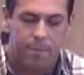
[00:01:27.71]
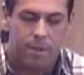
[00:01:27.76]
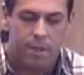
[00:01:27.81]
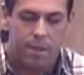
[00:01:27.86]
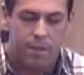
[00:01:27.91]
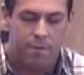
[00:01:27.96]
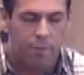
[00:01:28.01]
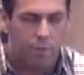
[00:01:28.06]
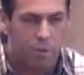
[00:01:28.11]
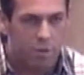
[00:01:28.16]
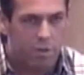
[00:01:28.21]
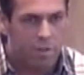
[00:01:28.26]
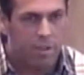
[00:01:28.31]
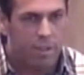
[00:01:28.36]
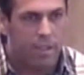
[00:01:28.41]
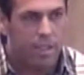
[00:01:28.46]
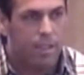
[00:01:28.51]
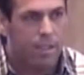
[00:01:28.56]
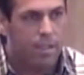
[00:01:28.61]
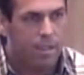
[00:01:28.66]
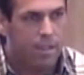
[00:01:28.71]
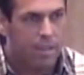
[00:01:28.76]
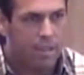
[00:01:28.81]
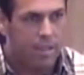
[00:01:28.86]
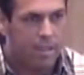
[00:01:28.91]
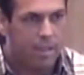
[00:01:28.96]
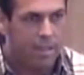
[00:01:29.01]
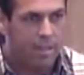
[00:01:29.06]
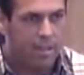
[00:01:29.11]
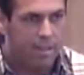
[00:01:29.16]
unfortunately
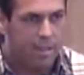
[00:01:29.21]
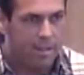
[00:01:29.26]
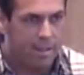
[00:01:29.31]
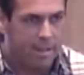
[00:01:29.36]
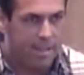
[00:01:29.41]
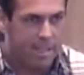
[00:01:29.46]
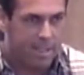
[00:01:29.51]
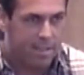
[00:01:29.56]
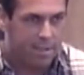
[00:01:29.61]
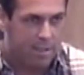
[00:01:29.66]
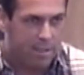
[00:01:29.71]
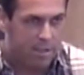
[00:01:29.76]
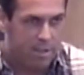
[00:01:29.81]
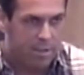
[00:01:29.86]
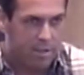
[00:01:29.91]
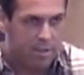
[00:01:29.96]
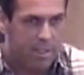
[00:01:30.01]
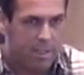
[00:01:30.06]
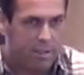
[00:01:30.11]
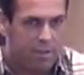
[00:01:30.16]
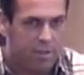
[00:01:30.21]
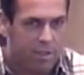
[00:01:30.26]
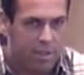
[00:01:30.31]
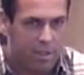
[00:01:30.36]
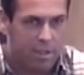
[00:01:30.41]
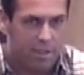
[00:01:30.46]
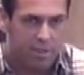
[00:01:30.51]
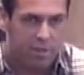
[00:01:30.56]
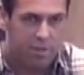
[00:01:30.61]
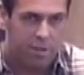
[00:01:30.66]
that
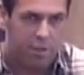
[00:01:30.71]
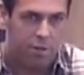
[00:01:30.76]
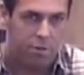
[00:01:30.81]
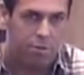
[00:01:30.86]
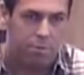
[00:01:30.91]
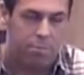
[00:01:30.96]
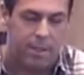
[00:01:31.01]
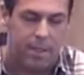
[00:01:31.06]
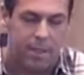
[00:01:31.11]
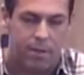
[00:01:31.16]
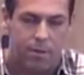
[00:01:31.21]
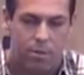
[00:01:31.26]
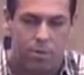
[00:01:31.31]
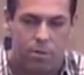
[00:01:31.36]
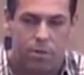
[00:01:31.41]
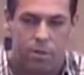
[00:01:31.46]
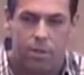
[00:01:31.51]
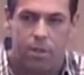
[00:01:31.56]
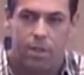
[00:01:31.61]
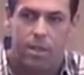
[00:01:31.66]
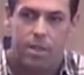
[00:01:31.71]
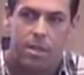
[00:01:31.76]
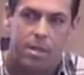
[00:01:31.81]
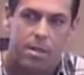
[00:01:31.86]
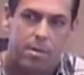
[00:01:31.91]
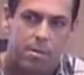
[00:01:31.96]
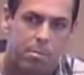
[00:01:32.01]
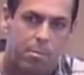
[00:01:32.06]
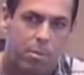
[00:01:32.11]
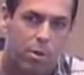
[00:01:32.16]
started to skew my whole
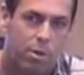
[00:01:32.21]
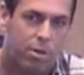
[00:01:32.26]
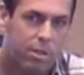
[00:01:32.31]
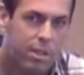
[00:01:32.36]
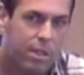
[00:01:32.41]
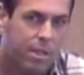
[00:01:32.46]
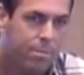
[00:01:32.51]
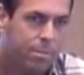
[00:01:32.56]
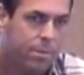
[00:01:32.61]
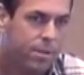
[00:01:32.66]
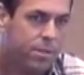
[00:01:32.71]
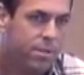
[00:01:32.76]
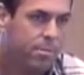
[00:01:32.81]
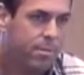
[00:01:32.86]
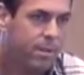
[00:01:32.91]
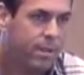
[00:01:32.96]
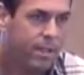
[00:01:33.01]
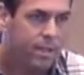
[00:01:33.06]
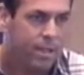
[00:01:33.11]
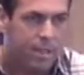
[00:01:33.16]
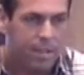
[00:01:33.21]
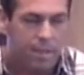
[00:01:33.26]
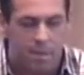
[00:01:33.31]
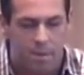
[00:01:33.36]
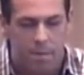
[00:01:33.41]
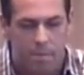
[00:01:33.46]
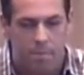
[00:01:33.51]
moral compass, my